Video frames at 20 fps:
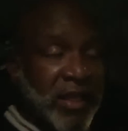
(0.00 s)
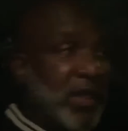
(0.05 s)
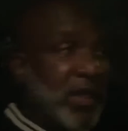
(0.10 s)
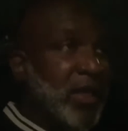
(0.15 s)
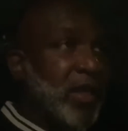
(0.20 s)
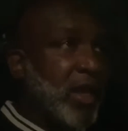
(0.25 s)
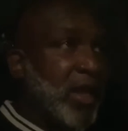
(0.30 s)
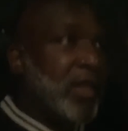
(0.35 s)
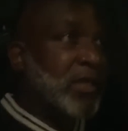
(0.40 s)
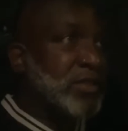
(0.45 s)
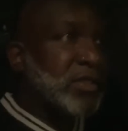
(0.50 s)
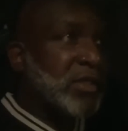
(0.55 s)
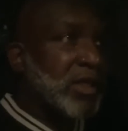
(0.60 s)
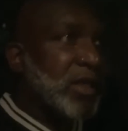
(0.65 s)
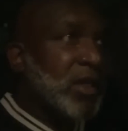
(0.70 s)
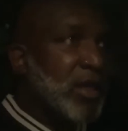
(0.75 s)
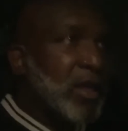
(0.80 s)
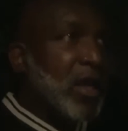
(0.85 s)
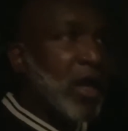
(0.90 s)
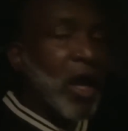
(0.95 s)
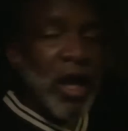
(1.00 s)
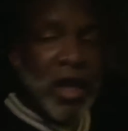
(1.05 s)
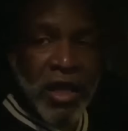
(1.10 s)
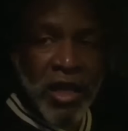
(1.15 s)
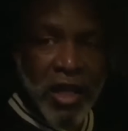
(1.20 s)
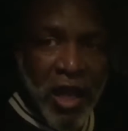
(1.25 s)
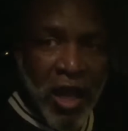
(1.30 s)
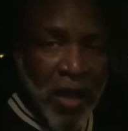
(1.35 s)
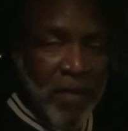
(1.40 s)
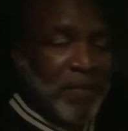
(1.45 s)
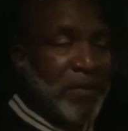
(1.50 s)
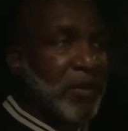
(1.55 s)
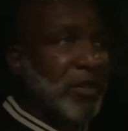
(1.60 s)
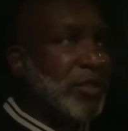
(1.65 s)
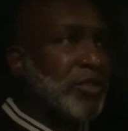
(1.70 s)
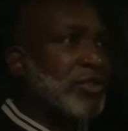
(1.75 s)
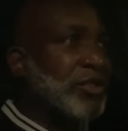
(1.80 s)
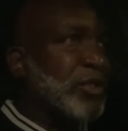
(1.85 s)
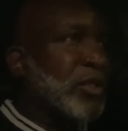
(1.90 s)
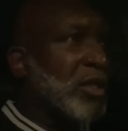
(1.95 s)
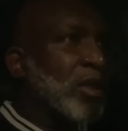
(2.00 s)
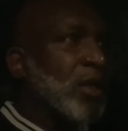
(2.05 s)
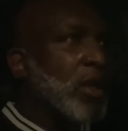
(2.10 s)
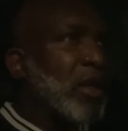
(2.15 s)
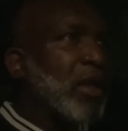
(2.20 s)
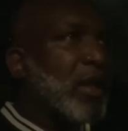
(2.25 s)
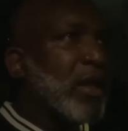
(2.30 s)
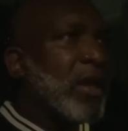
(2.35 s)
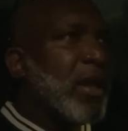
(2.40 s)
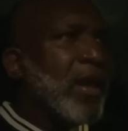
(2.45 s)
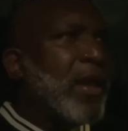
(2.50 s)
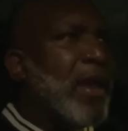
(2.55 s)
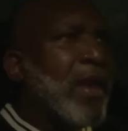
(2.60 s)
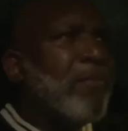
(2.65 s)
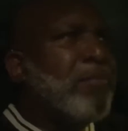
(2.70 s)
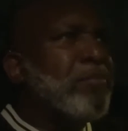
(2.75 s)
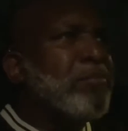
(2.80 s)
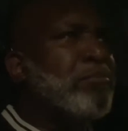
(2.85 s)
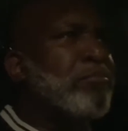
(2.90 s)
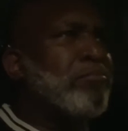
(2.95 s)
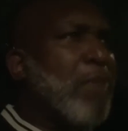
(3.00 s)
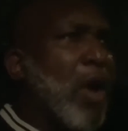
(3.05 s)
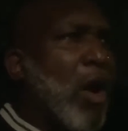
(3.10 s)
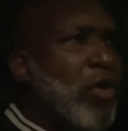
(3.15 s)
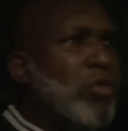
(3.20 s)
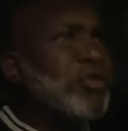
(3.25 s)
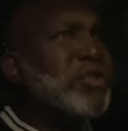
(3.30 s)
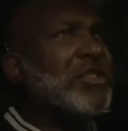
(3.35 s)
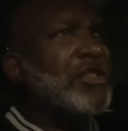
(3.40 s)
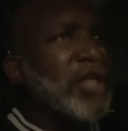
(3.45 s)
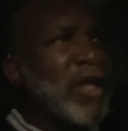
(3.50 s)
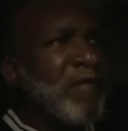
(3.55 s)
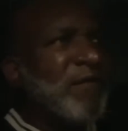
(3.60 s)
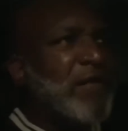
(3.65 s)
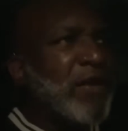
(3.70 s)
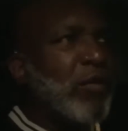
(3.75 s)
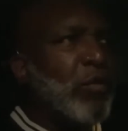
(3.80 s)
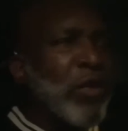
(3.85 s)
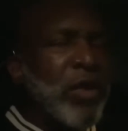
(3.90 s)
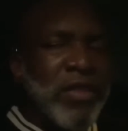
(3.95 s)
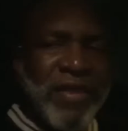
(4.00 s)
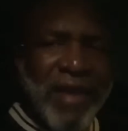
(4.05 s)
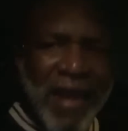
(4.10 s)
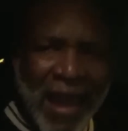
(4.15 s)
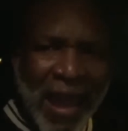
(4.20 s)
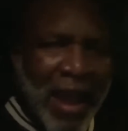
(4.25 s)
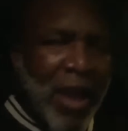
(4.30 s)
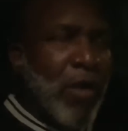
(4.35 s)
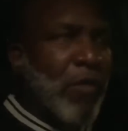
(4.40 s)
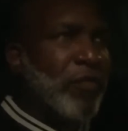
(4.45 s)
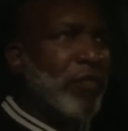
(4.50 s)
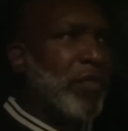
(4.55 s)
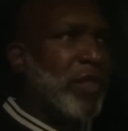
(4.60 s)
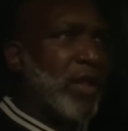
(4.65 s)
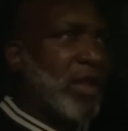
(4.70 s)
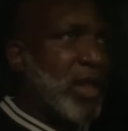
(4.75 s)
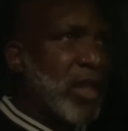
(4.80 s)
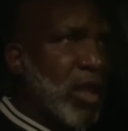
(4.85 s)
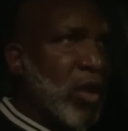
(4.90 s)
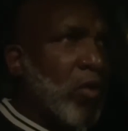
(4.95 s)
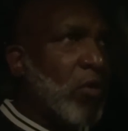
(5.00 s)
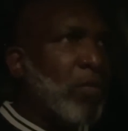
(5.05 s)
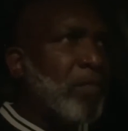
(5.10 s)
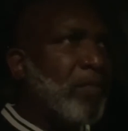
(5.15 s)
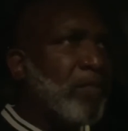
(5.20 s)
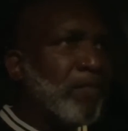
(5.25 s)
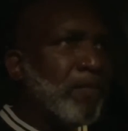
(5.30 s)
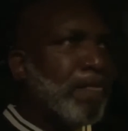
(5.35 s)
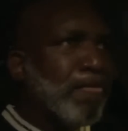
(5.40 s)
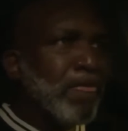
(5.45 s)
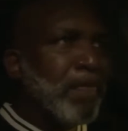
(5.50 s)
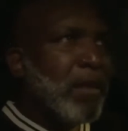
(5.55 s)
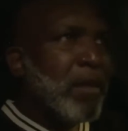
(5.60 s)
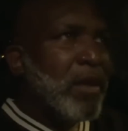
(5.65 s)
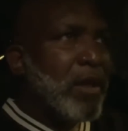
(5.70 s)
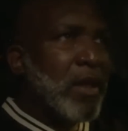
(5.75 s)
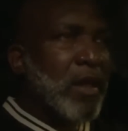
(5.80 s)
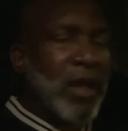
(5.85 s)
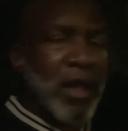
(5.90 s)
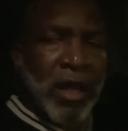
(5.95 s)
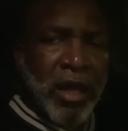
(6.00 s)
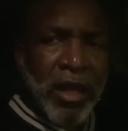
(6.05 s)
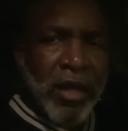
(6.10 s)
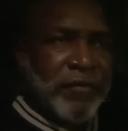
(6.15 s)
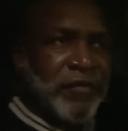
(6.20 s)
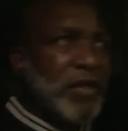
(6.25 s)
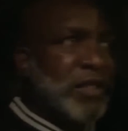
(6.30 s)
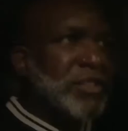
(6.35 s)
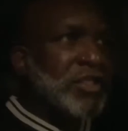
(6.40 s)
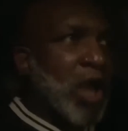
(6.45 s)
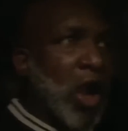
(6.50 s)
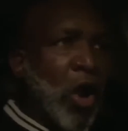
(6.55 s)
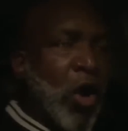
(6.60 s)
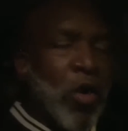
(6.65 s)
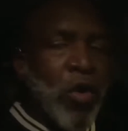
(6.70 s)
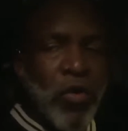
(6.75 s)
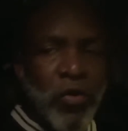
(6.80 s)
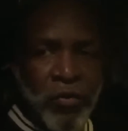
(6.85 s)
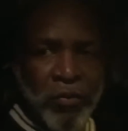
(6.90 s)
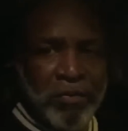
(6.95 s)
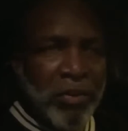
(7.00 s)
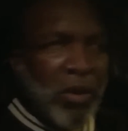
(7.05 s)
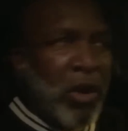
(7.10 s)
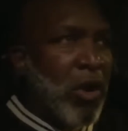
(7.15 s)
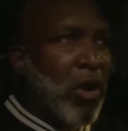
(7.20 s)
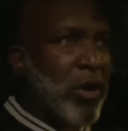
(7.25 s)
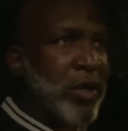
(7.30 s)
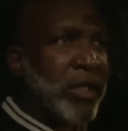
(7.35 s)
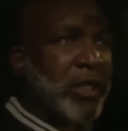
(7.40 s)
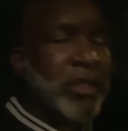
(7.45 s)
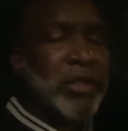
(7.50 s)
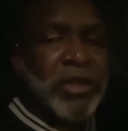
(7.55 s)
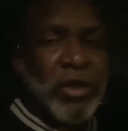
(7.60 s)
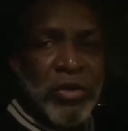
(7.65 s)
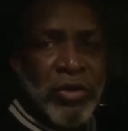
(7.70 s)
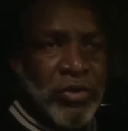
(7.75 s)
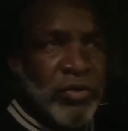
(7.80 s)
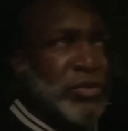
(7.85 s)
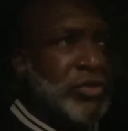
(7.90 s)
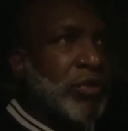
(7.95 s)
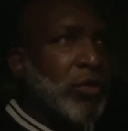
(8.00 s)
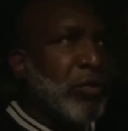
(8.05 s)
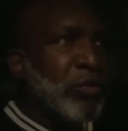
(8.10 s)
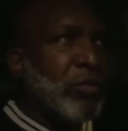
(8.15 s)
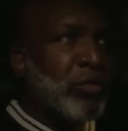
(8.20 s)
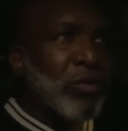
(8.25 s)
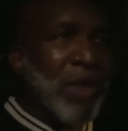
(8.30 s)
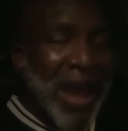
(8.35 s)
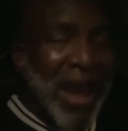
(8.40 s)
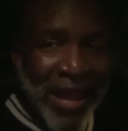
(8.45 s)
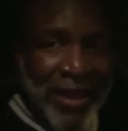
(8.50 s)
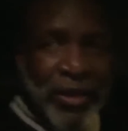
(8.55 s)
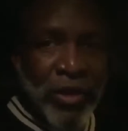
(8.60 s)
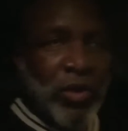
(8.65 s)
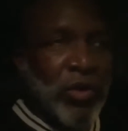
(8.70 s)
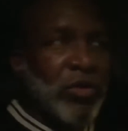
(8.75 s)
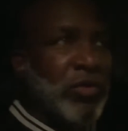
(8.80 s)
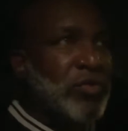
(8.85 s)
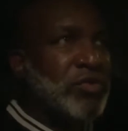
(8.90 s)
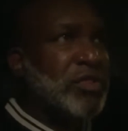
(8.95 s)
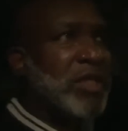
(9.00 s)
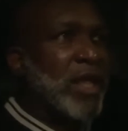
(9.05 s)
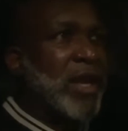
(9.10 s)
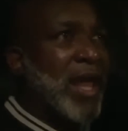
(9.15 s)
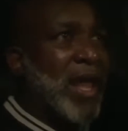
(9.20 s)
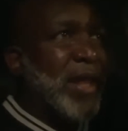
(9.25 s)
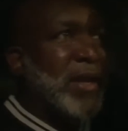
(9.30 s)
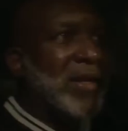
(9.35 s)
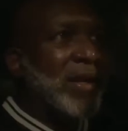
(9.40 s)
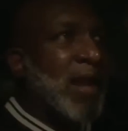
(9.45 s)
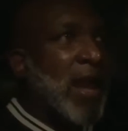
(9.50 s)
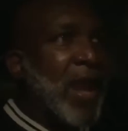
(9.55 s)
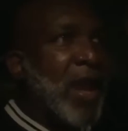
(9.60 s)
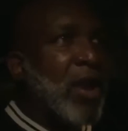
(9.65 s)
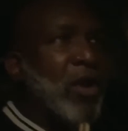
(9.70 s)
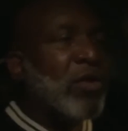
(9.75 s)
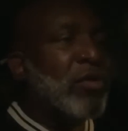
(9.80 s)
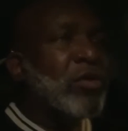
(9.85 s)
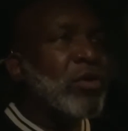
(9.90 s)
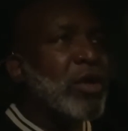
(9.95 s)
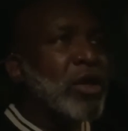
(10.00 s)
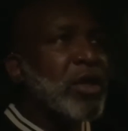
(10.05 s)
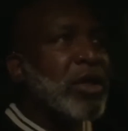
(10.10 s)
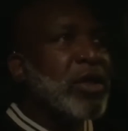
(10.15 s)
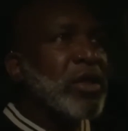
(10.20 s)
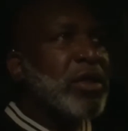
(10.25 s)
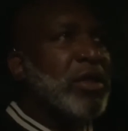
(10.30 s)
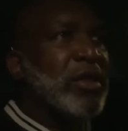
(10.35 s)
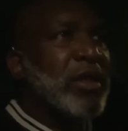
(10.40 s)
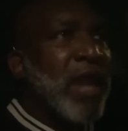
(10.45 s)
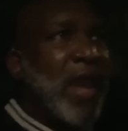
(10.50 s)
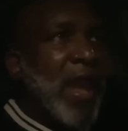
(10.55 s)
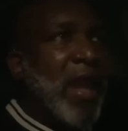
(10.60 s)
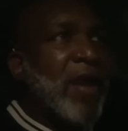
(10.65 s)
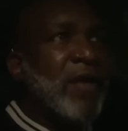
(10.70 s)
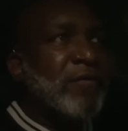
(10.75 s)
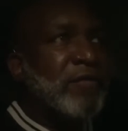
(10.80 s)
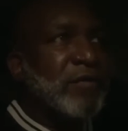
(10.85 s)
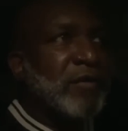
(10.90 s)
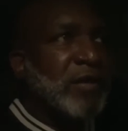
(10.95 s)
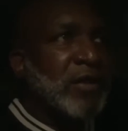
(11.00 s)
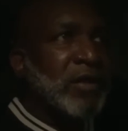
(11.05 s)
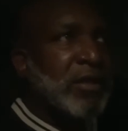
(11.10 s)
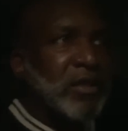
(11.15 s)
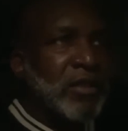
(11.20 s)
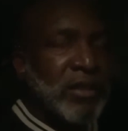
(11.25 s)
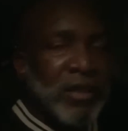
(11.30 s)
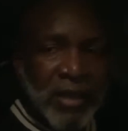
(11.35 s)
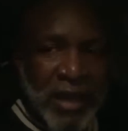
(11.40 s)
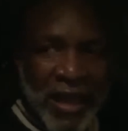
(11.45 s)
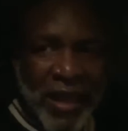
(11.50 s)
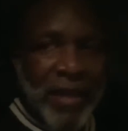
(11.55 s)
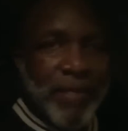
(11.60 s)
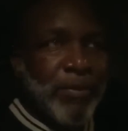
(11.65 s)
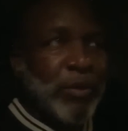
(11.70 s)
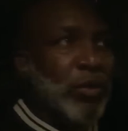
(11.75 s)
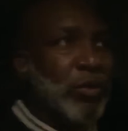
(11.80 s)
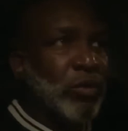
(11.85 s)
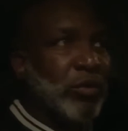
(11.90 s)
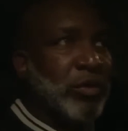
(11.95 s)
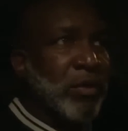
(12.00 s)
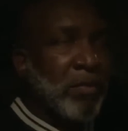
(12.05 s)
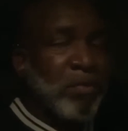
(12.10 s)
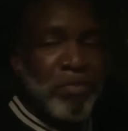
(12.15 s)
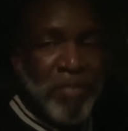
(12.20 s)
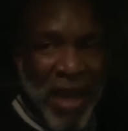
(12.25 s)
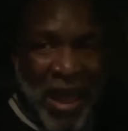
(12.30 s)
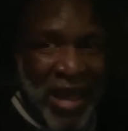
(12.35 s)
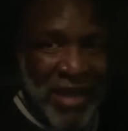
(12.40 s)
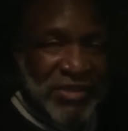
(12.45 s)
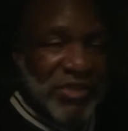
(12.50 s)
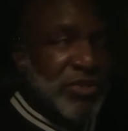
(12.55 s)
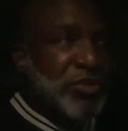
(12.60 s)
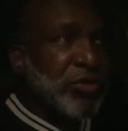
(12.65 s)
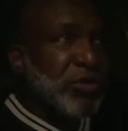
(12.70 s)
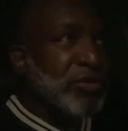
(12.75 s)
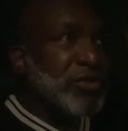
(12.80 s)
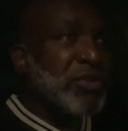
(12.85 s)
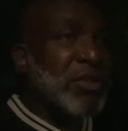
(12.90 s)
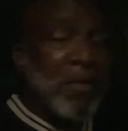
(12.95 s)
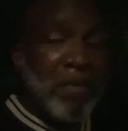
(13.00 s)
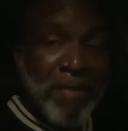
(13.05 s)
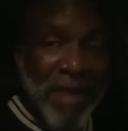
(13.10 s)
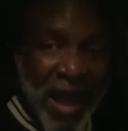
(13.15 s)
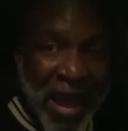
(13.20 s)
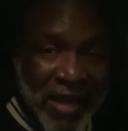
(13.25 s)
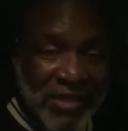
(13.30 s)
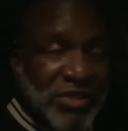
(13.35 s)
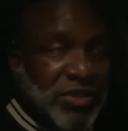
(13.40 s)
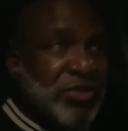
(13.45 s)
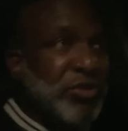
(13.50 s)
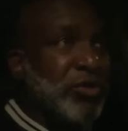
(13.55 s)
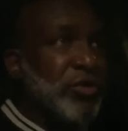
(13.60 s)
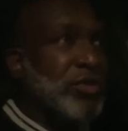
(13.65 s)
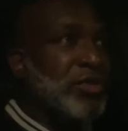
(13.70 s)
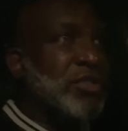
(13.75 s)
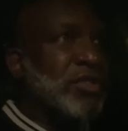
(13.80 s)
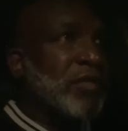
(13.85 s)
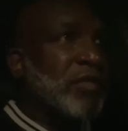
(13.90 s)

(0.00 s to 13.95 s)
he has accomplished, most of it without the help of his own party, those rhinos that I now have labeled bastards, the bastards